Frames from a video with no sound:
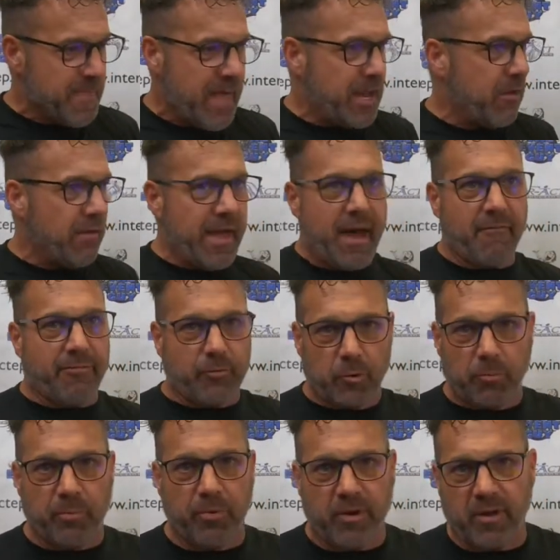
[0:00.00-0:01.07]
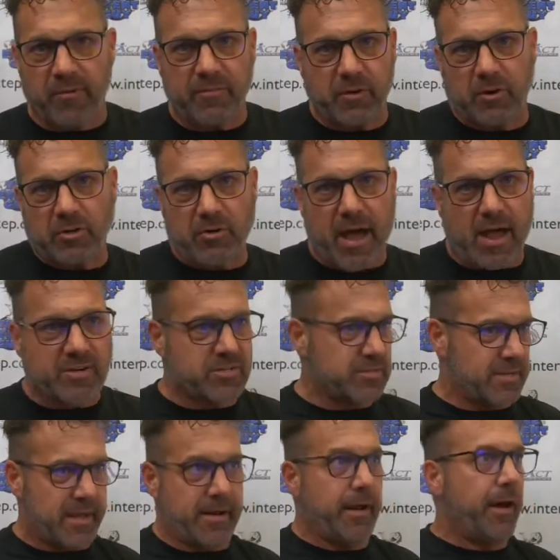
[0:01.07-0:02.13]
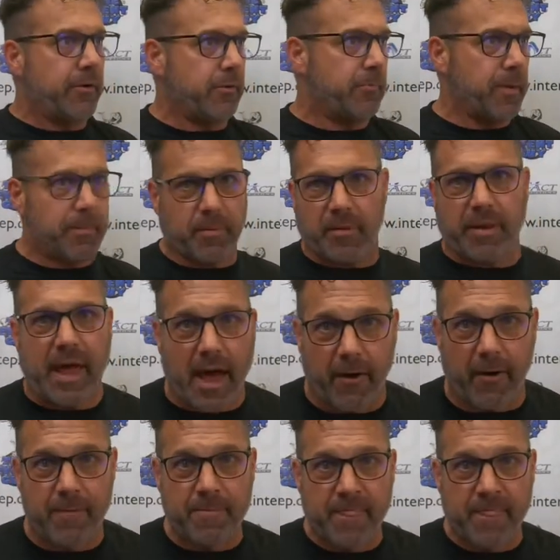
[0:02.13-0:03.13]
and only have throughput of your attractions at 100 people an hour.